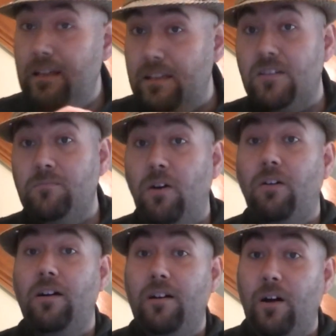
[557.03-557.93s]
and
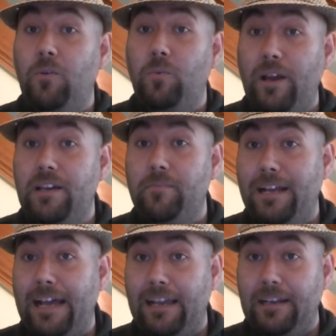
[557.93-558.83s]
tomorrow I would wake up
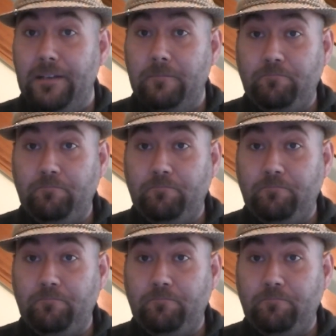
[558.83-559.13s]
in agony.